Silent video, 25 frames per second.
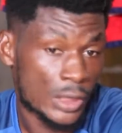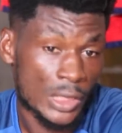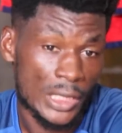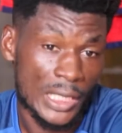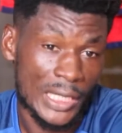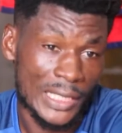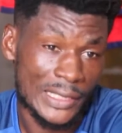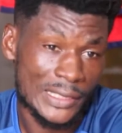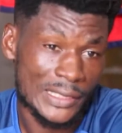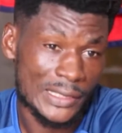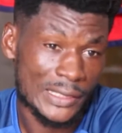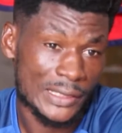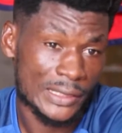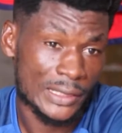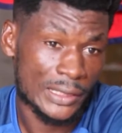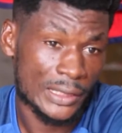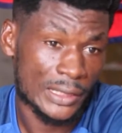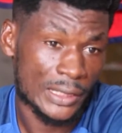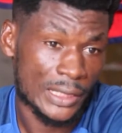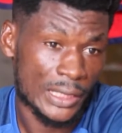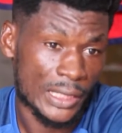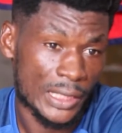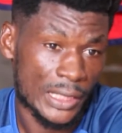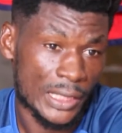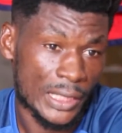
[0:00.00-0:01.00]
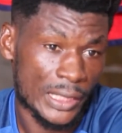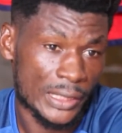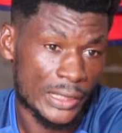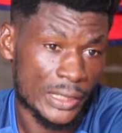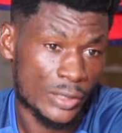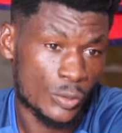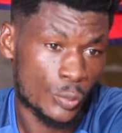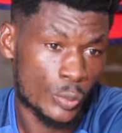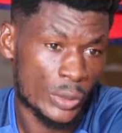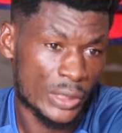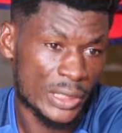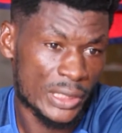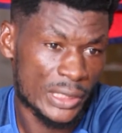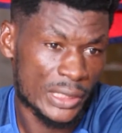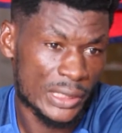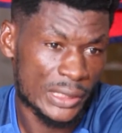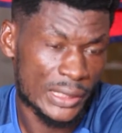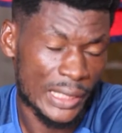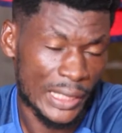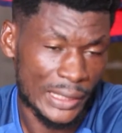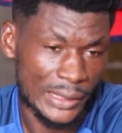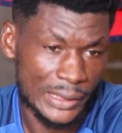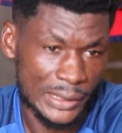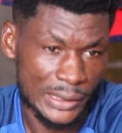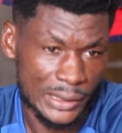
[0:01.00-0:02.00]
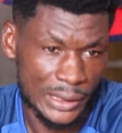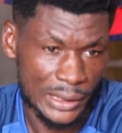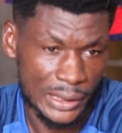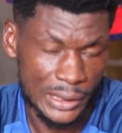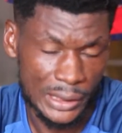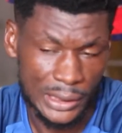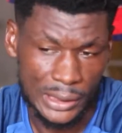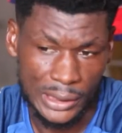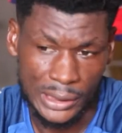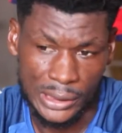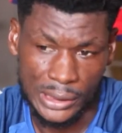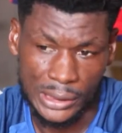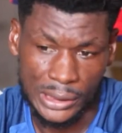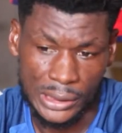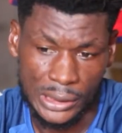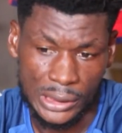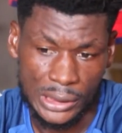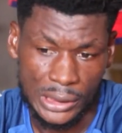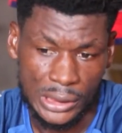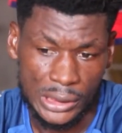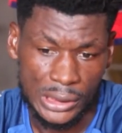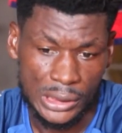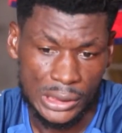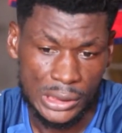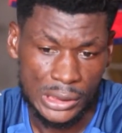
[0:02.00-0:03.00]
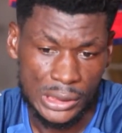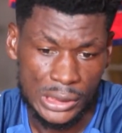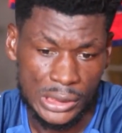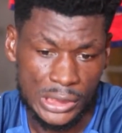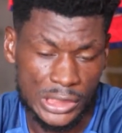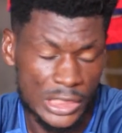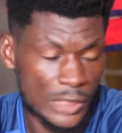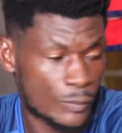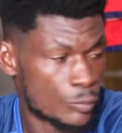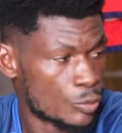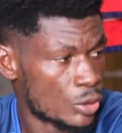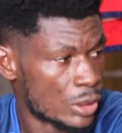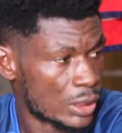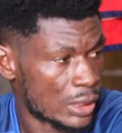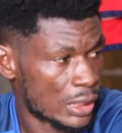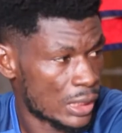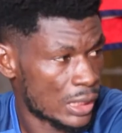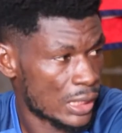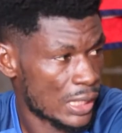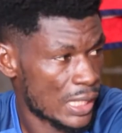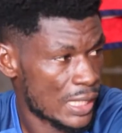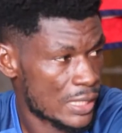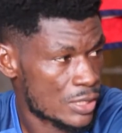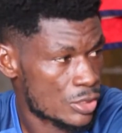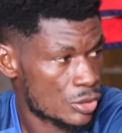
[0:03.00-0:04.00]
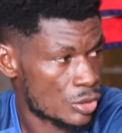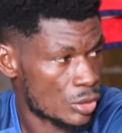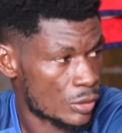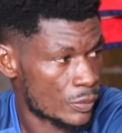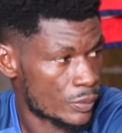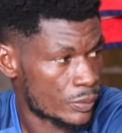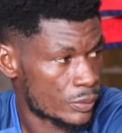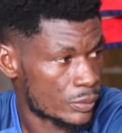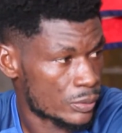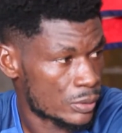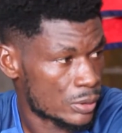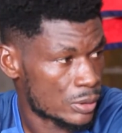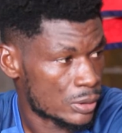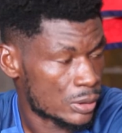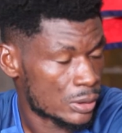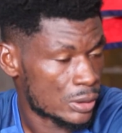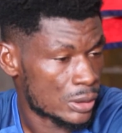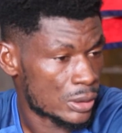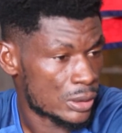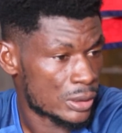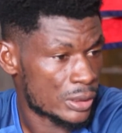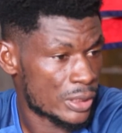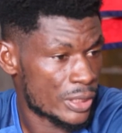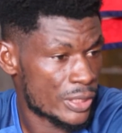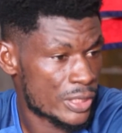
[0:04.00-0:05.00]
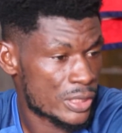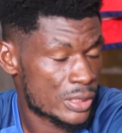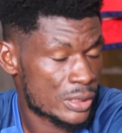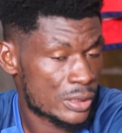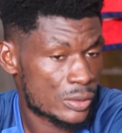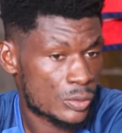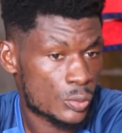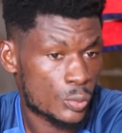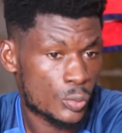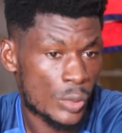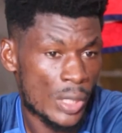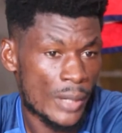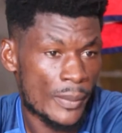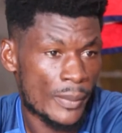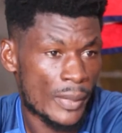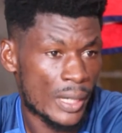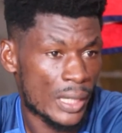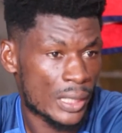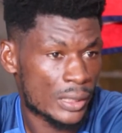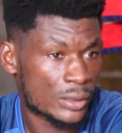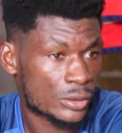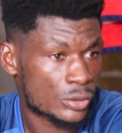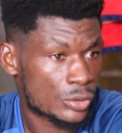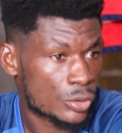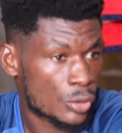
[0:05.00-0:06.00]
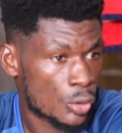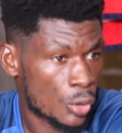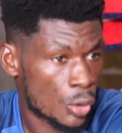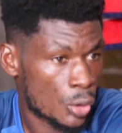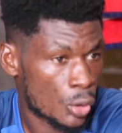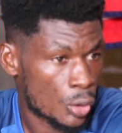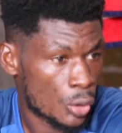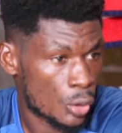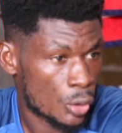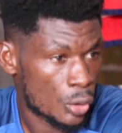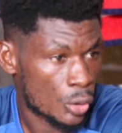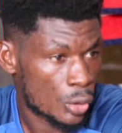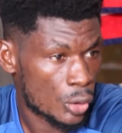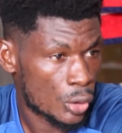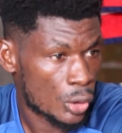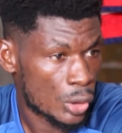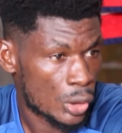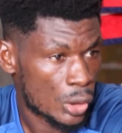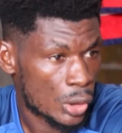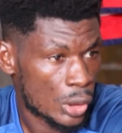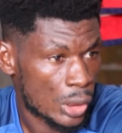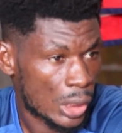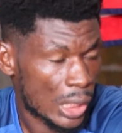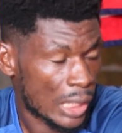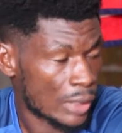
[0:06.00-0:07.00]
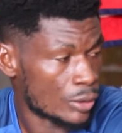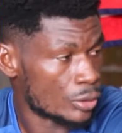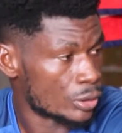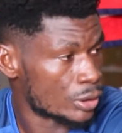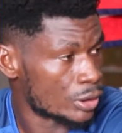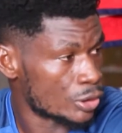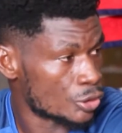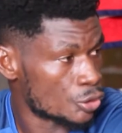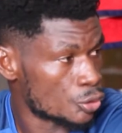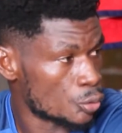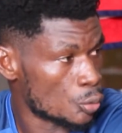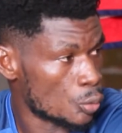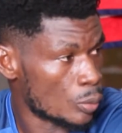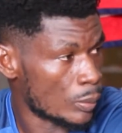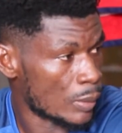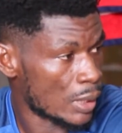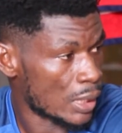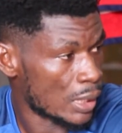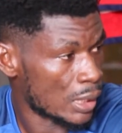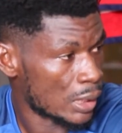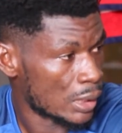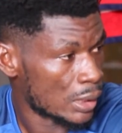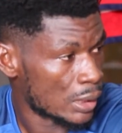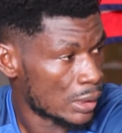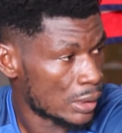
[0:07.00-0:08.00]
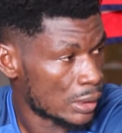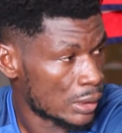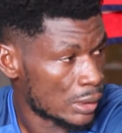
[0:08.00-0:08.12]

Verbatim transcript: At I think we did it at uh, Chimwena last stop. Chimwena. There's one man called Alote Shuma.